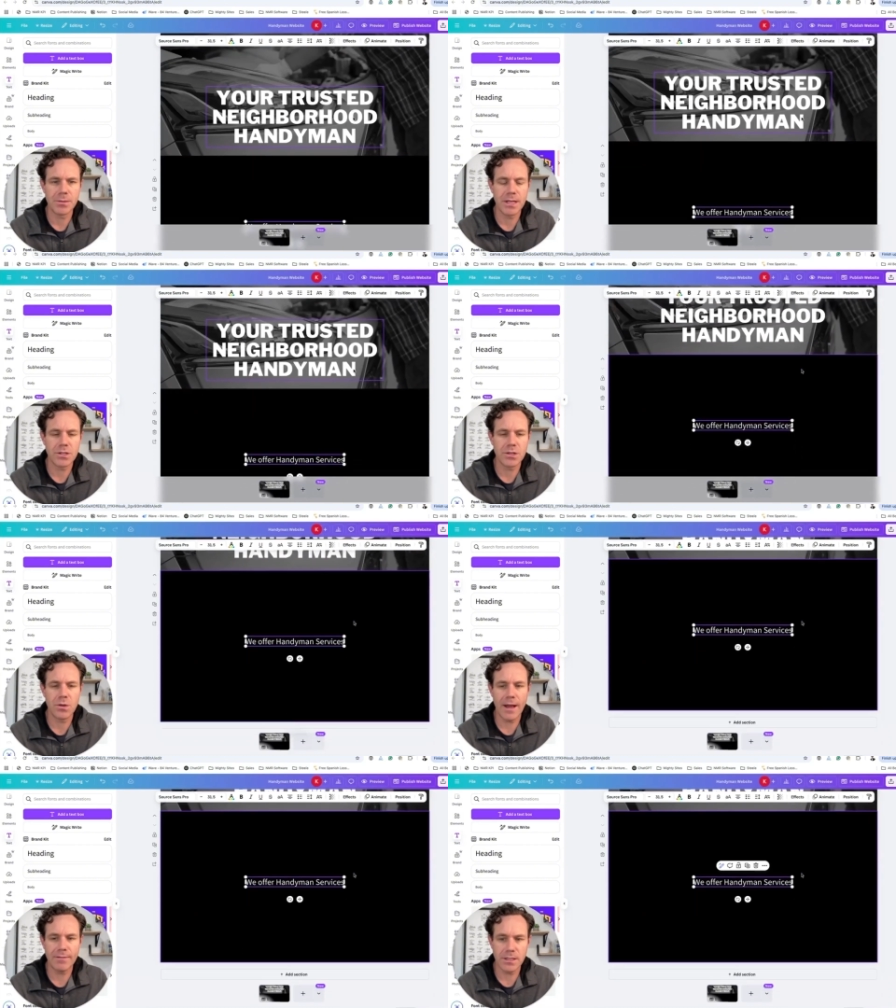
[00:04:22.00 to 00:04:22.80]
you do
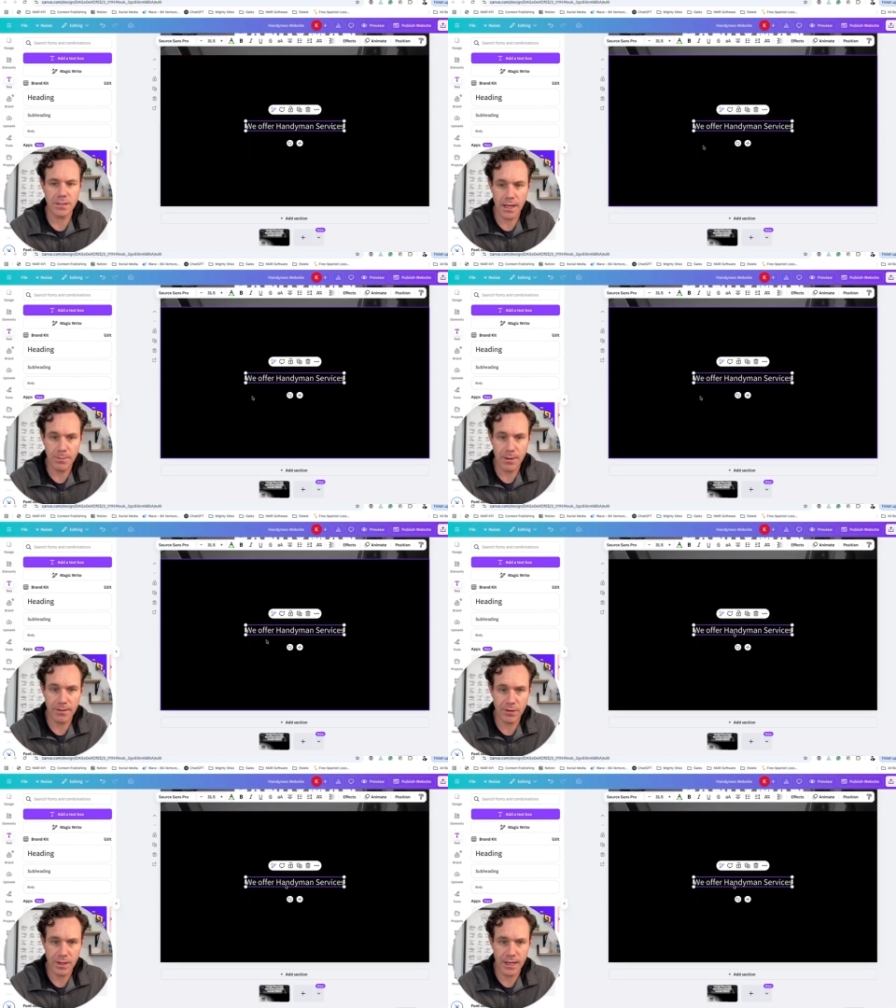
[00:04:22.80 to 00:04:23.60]
have to type
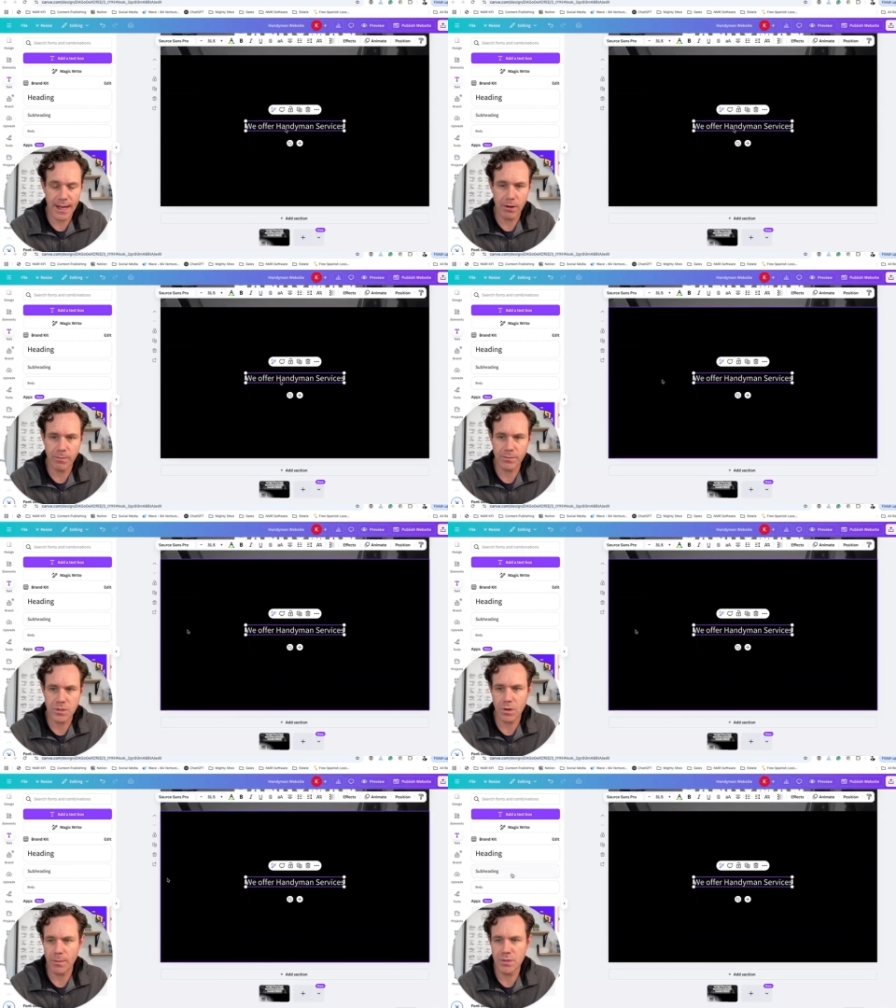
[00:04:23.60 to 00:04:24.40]
everything out.
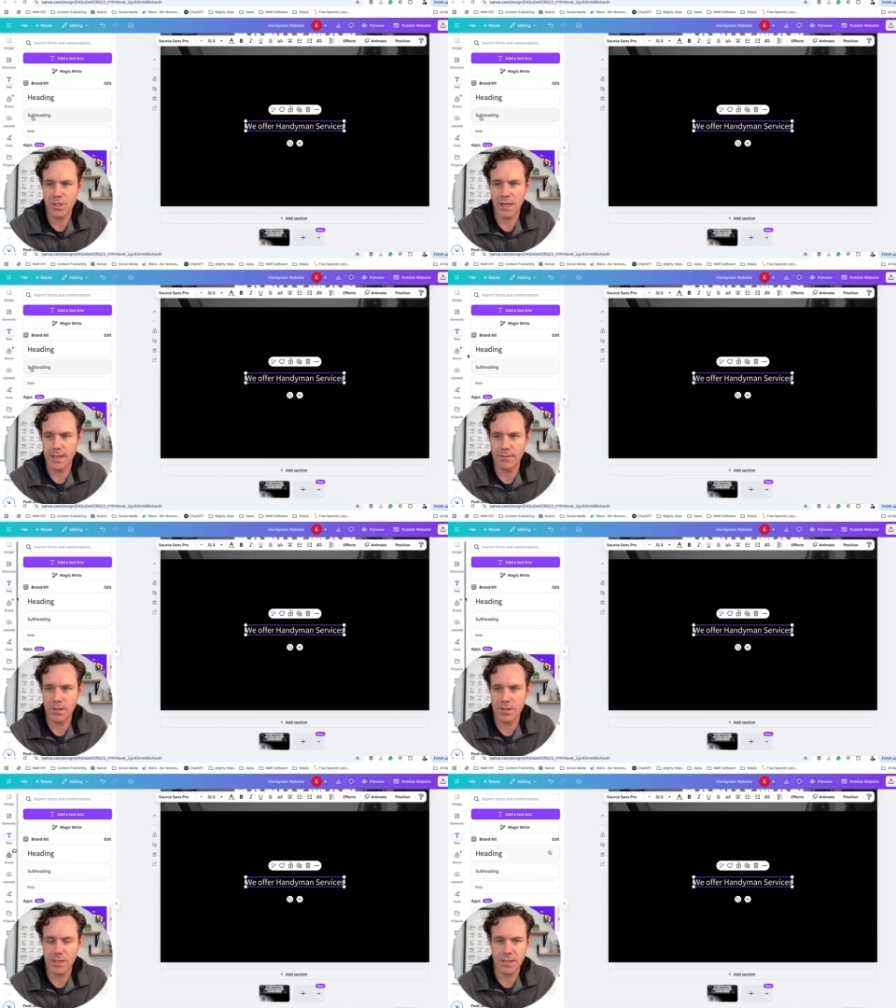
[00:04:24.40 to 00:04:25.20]
So I'm just going to give you
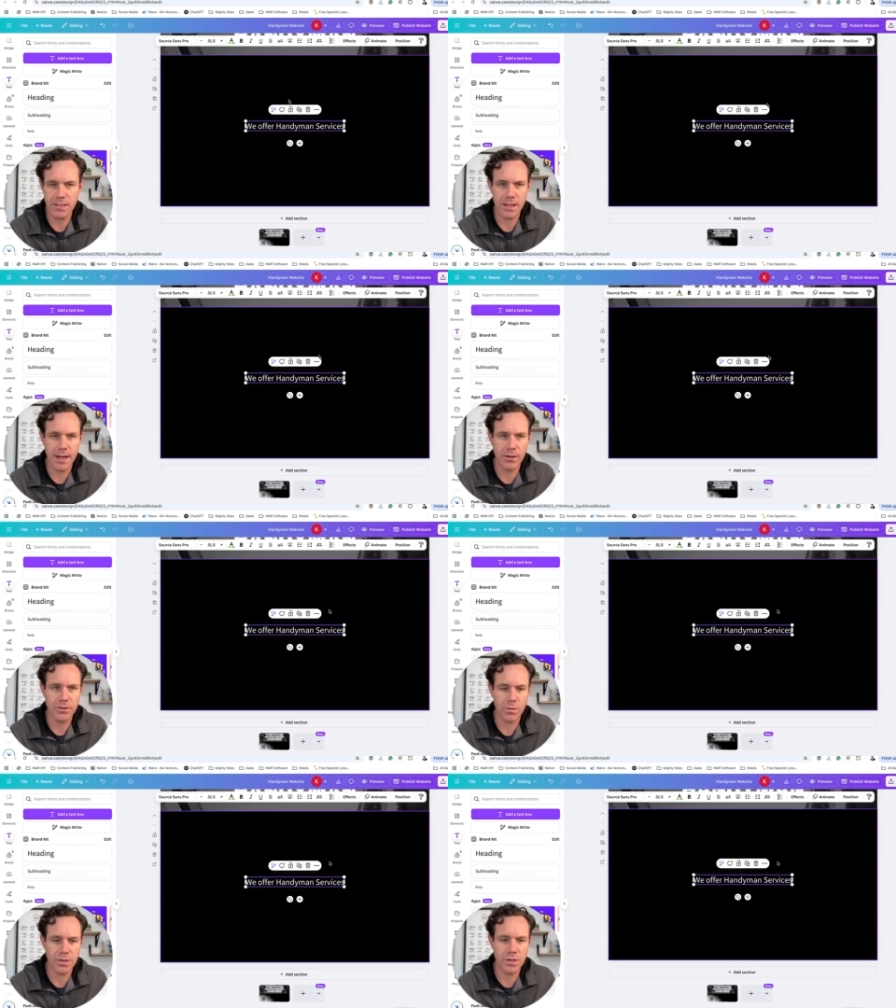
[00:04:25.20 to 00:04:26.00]
the sense of how this
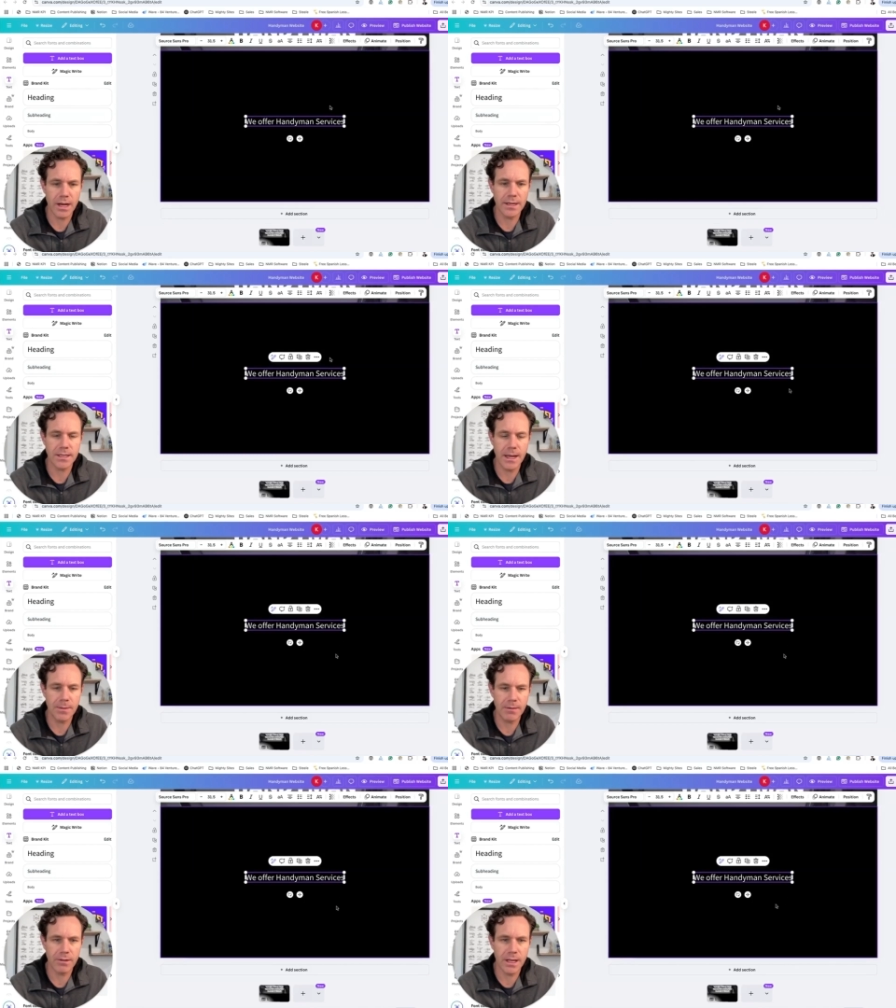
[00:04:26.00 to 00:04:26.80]
works. You got to type
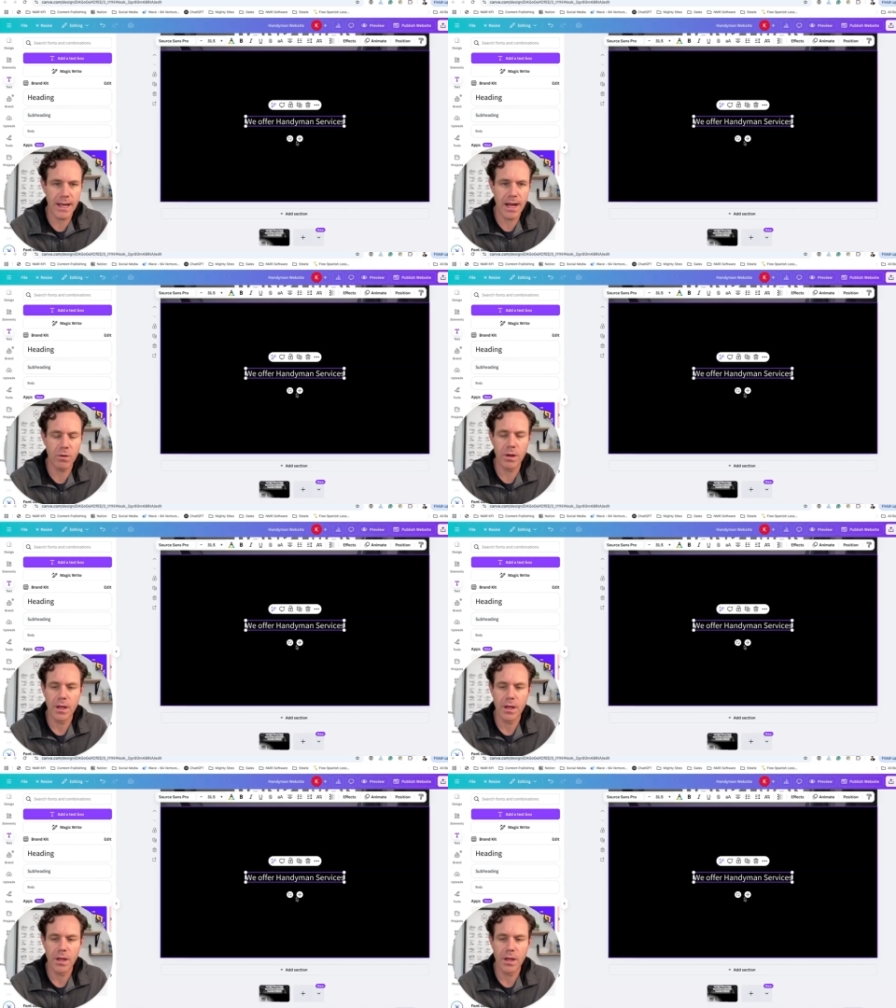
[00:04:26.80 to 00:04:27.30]
everything out.